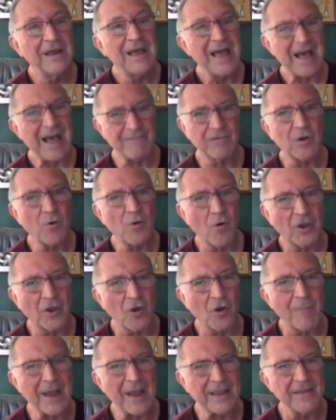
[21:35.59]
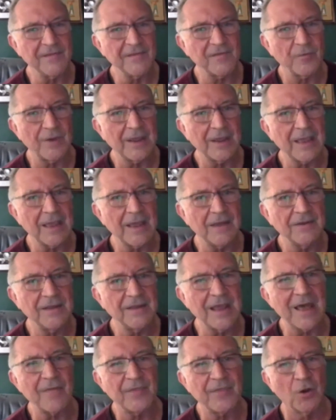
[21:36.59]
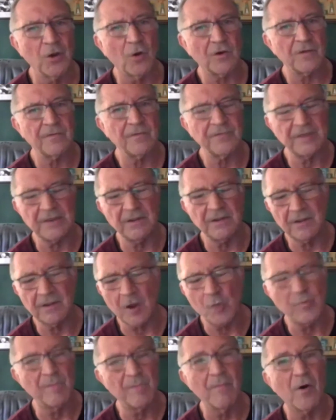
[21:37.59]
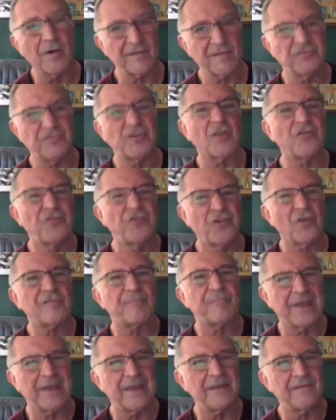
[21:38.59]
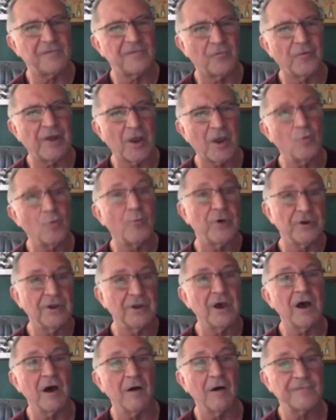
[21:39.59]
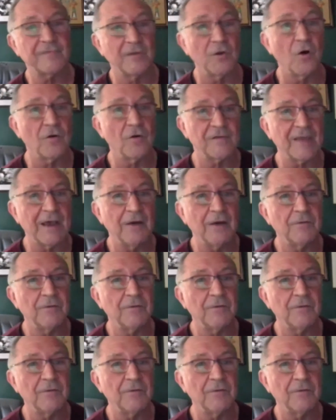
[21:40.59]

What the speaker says: Haven't quite got back into it again yet. The open mics are just beginning to reopen after lockdown.